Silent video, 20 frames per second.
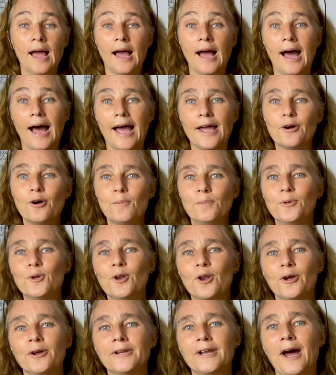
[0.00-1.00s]
I hope you
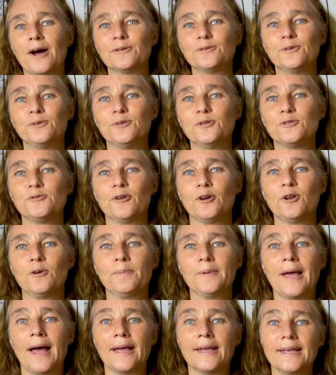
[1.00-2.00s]
learned how to use
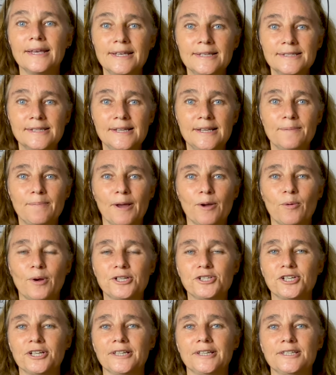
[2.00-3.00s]
Photopia easily by
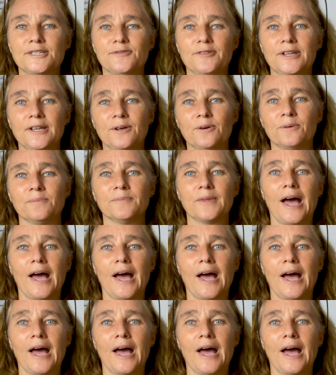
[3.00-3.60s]
watching this video.